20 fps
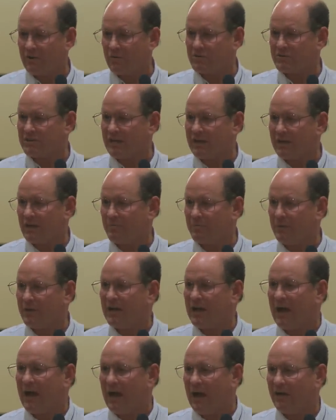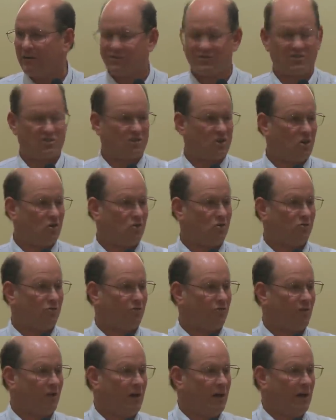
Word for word: It was like a big stove,